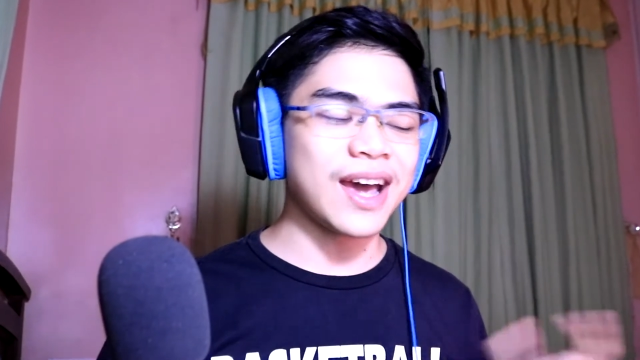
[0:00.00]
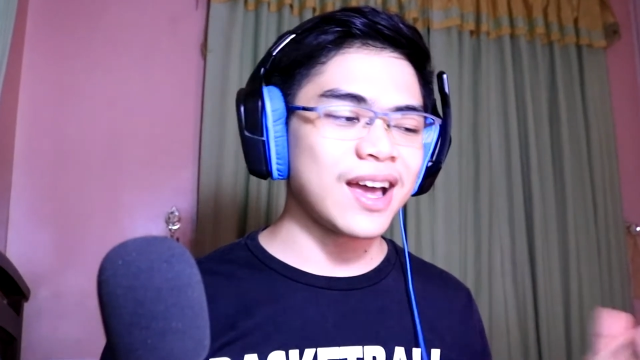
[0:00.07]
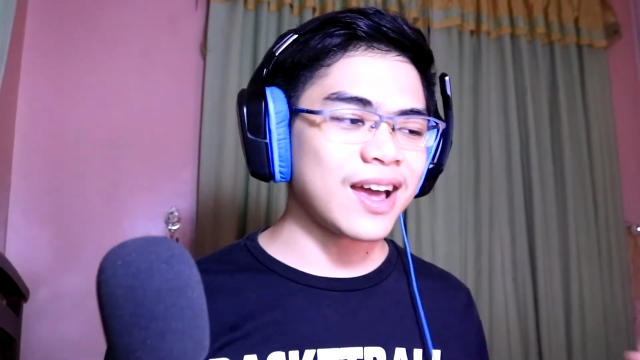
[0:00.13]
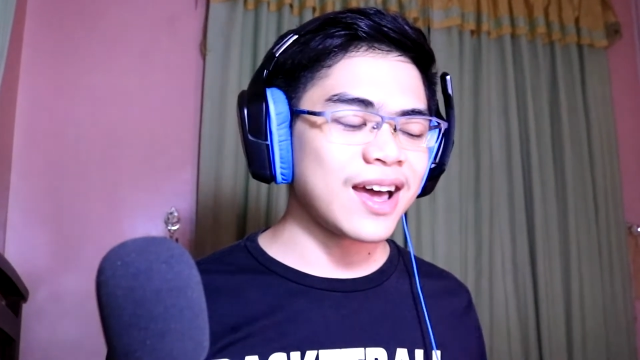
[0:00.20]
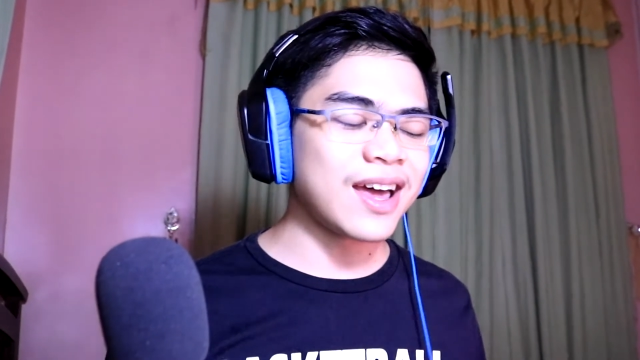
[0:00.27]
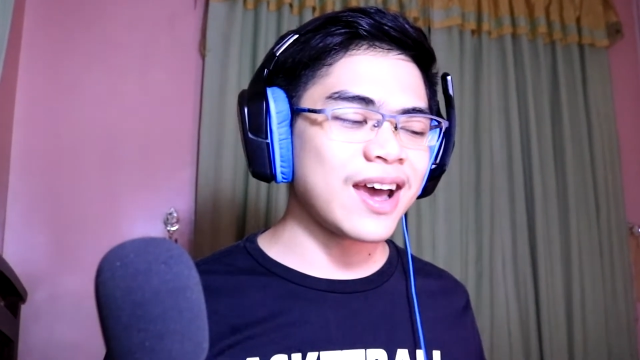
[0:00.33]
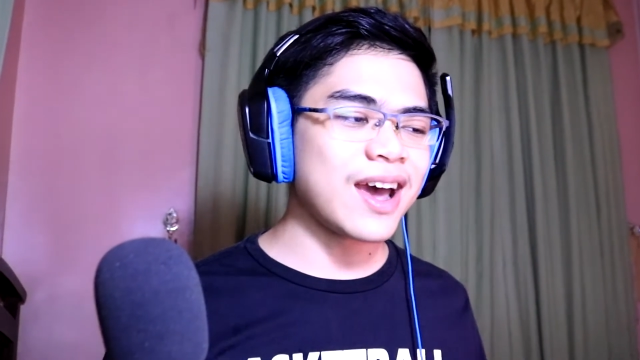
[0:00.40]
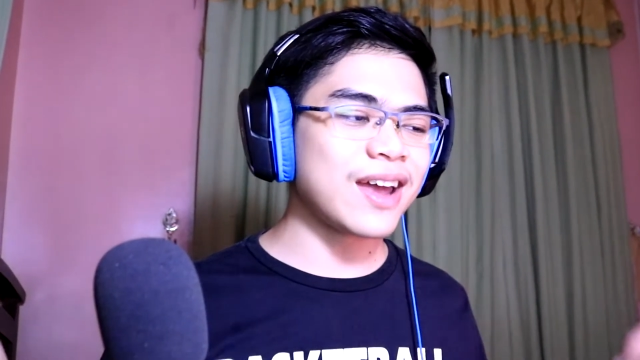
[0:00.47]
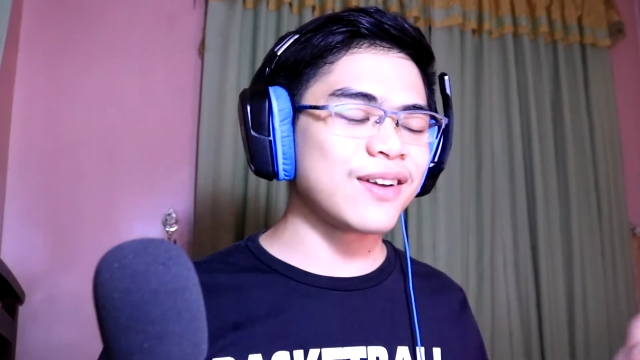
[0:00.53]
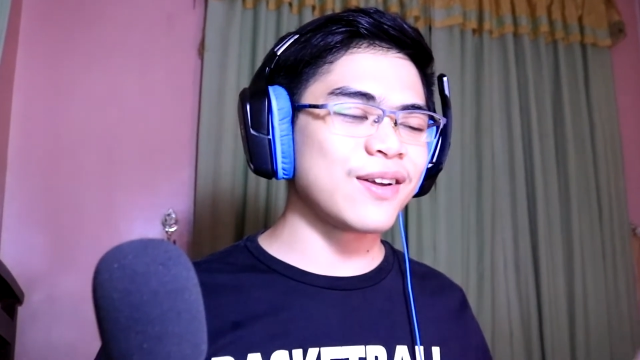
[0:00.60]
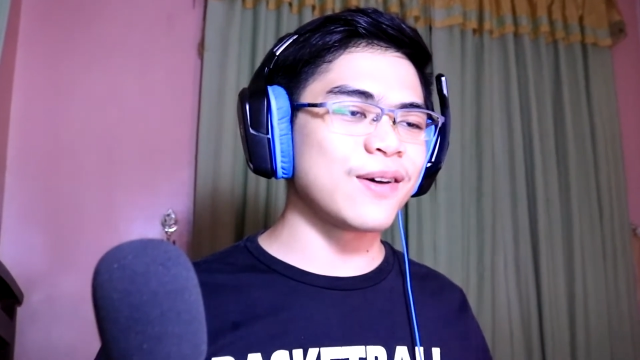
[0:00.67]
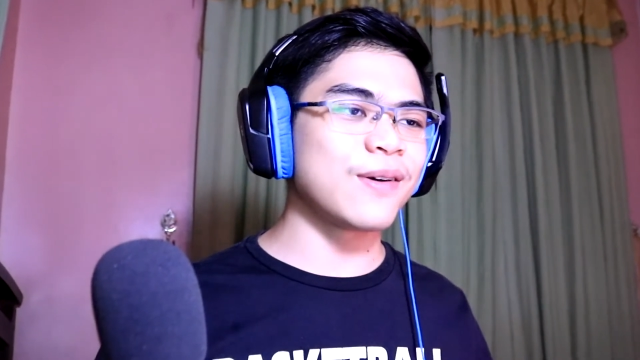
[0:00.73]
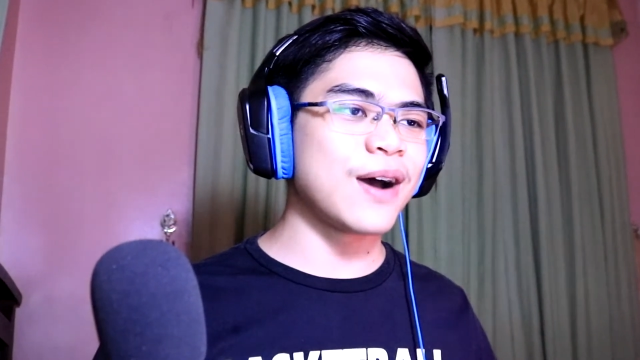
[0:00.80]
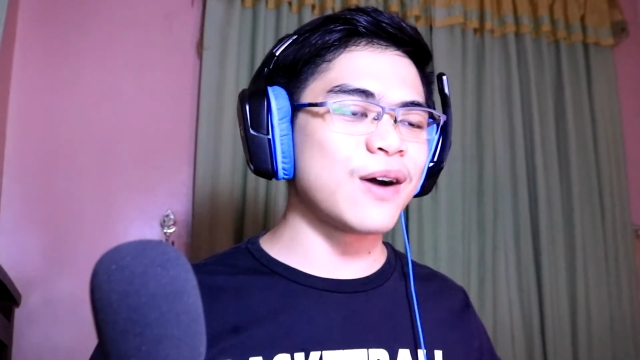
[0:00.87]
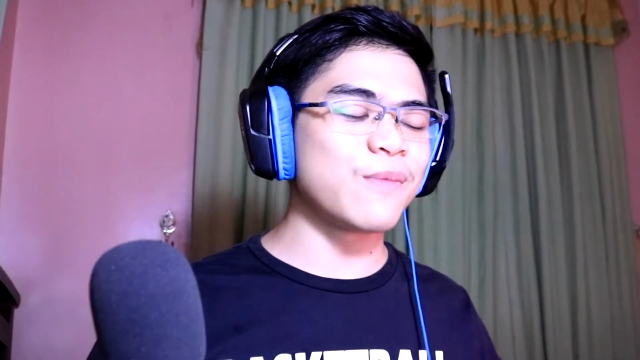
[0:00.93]
I don't
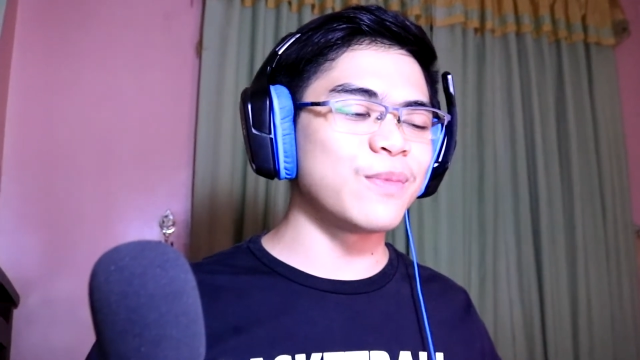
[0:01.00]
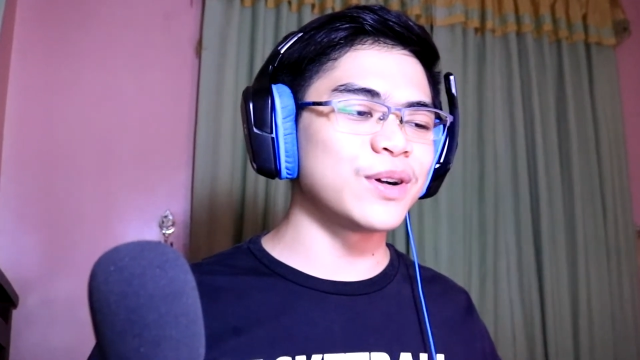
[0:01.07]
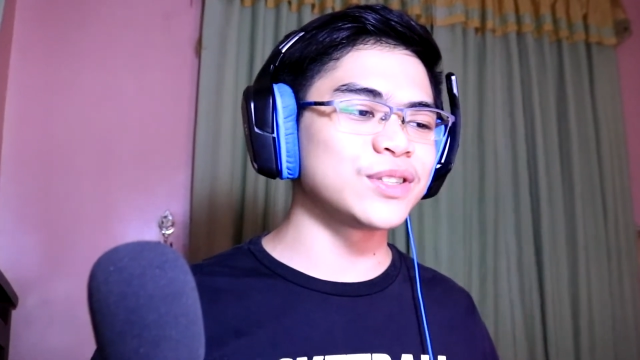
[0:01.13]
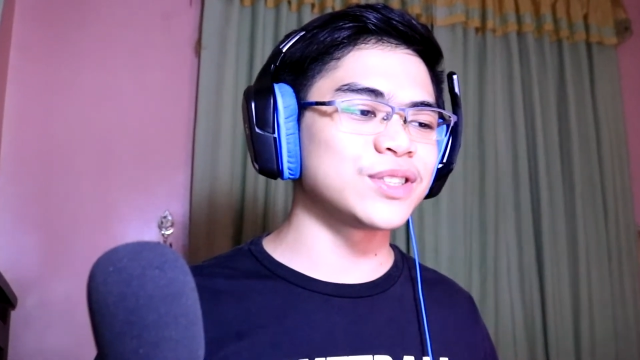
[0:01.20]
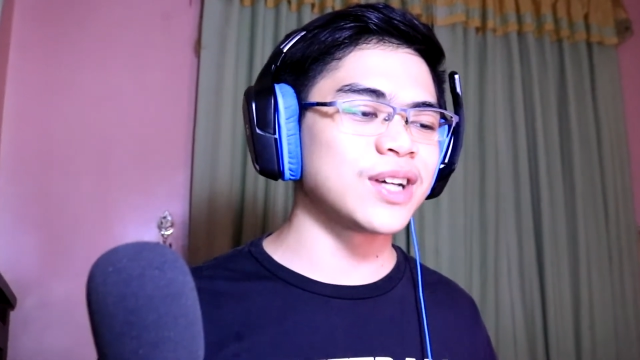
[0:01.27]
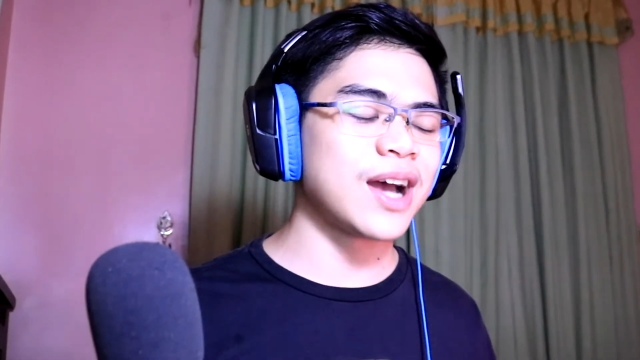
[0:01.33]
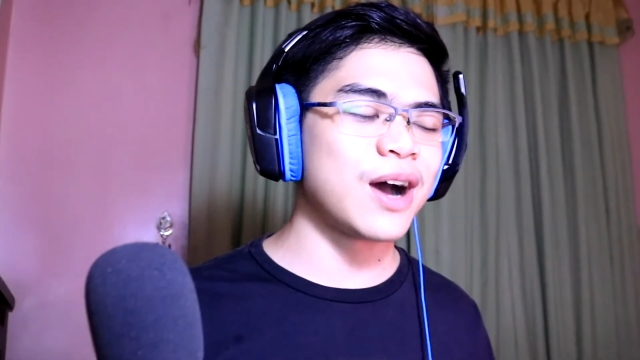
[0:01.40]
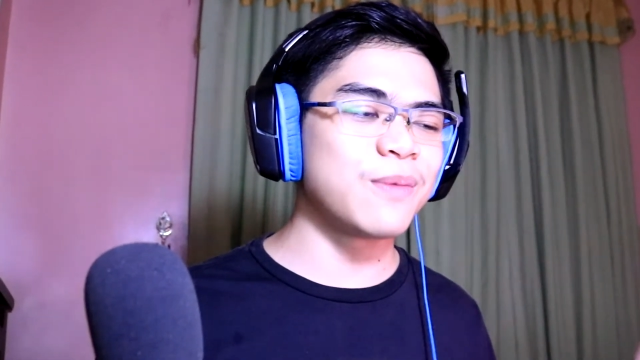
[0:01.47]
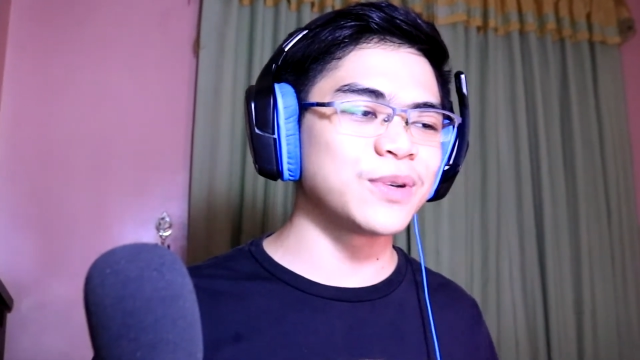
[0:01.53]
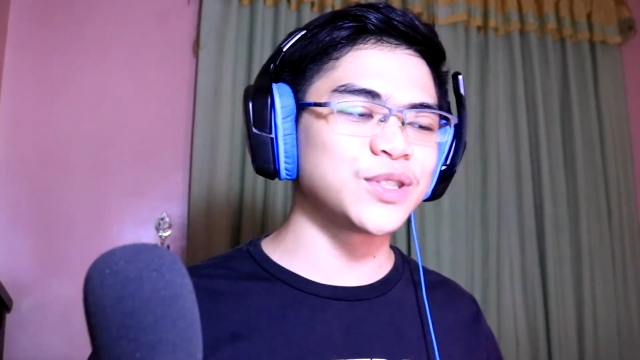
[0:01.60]
know how much